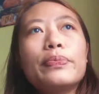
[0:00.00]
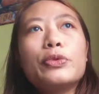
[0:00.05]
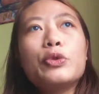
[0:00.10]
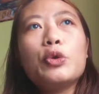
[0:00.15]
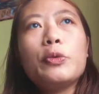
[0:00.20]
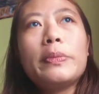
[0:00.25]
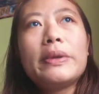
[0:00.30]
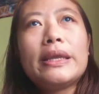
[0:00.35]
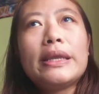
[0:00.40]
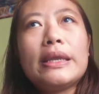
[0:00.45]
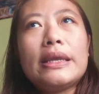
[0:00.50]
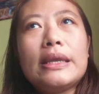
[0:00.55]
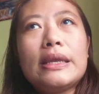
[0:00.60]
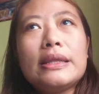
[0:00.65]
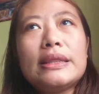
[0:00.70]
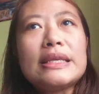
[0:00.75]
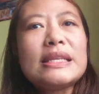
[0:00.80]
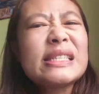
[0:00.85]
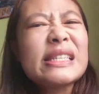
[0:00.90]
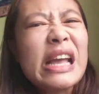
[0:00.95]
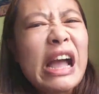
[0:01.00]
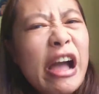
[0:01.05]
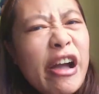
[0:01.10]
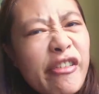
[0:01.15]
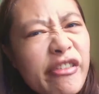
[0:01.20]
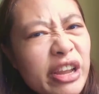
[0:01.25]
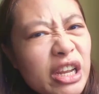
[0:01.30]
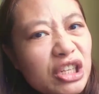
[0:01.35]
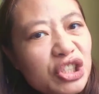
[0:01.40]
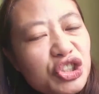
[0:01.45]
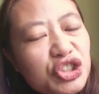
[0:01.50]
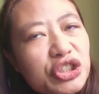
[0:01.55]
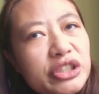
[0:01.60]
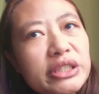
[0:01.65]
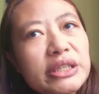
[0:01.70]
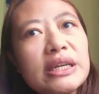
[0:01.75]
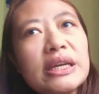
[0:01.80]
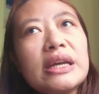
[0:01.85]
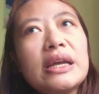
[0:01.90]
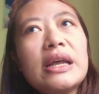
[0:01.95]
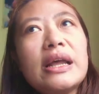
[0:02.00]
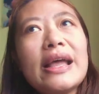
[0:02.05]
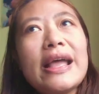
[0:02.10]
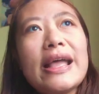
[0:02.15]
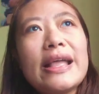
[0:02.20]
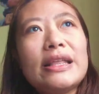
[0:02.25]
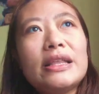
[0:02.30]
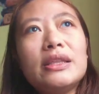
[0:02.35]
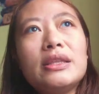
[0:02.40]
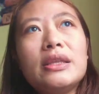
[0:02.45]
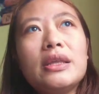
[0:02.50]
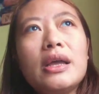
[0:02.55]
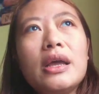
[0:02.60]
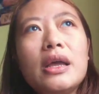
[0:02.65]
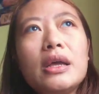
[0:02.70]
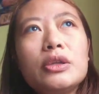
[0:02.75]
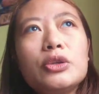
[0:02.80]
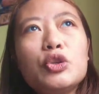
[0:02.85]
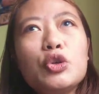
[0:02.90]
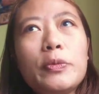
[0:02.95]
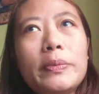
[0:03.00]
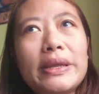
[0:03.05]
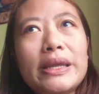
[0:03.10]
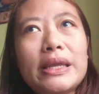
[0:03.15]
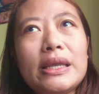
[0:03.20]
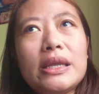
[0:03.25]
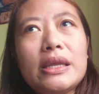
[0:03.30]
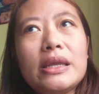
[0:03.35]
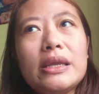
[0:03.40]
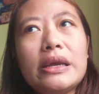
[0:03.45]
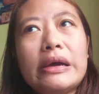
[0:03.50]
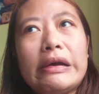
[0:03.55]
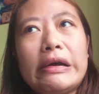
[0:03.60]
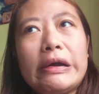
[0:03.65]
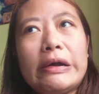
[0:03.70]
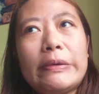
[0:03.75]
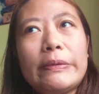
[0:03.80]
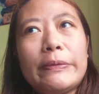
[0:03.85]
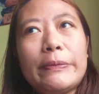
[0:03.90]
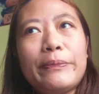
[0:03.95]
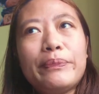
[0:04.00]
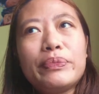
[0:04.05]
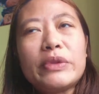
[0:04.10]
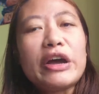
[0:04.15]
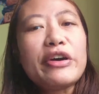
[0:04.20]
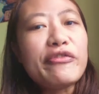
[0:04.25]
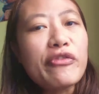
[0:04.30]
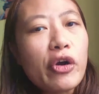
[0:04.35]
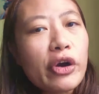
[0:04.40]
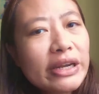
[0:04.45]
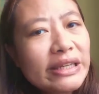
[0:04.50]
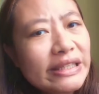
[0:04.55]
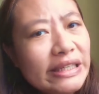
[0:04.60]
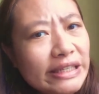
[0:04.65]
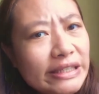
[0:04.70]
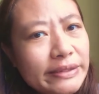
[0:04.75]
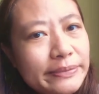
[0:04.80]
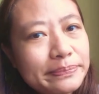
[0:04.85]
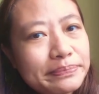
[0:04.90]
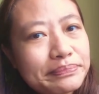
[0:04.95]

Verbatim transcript: to be discouraged, and to be uh, avoided.